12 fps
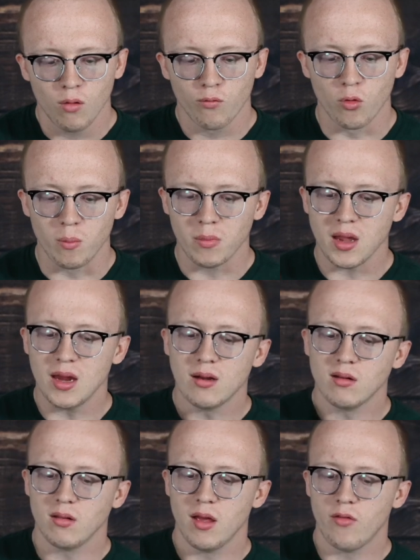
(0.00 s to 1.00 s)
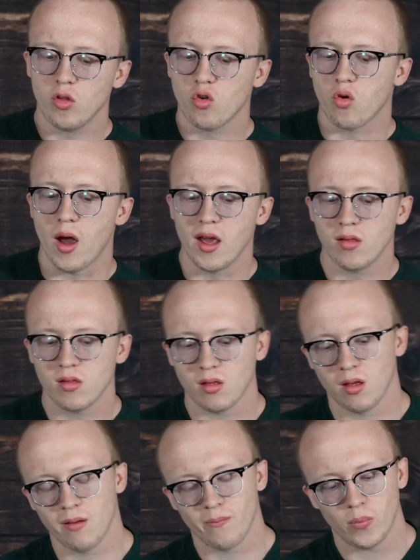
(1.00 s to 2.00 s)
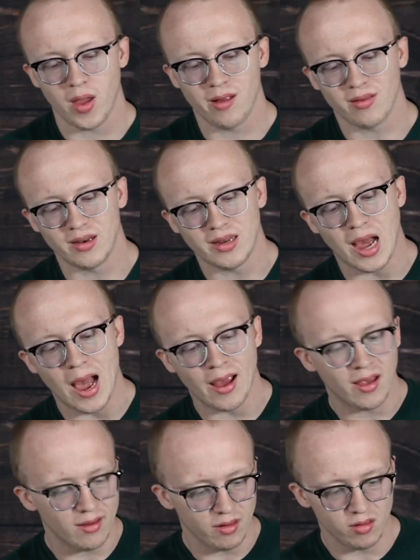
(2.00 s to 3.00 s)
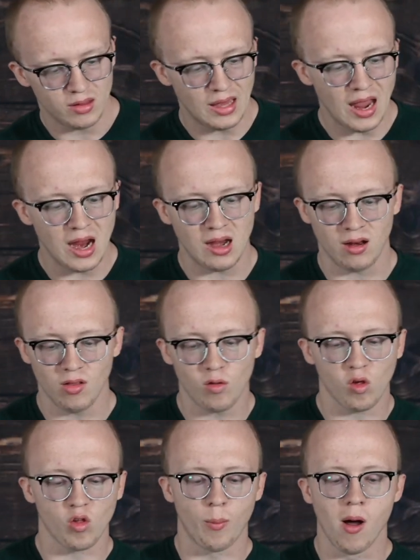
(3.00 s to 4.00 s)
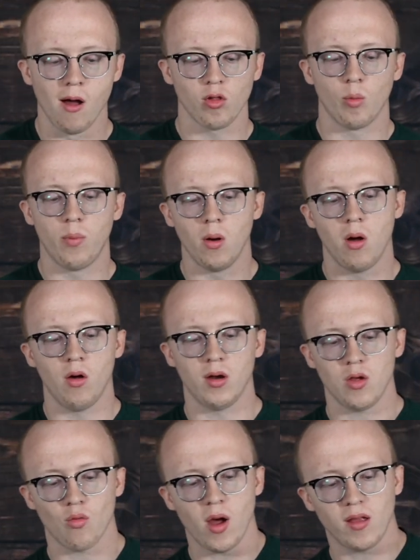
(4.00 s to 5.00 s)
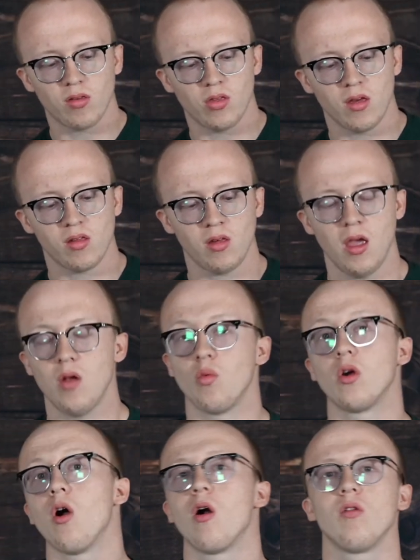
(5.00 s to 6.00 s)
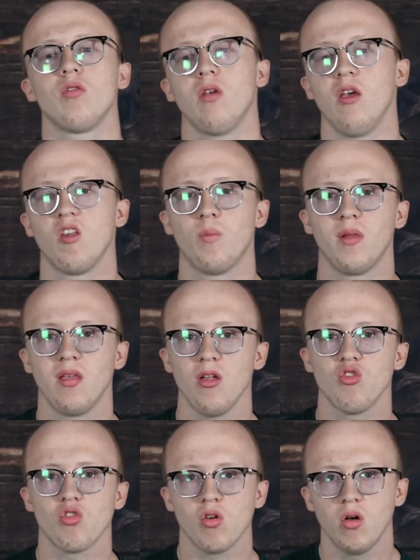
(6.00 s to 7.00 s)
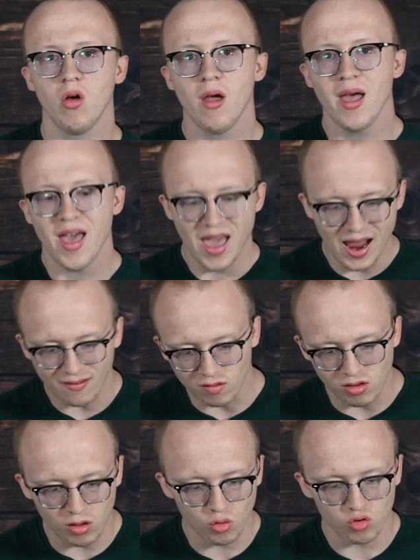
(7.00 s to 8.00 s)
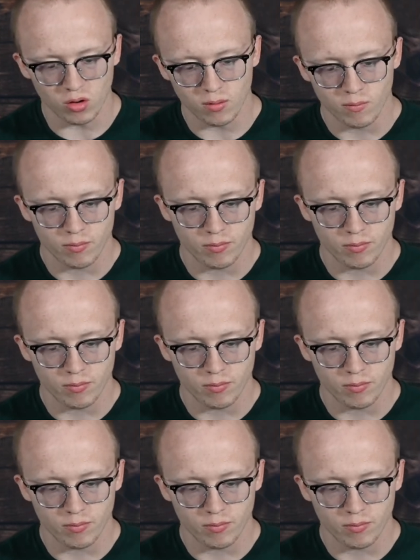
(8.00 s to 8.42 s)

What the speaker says: For me to live is Christ, and to die is gain. This is Apostle Paul, and he writes this in regards to his potential execution.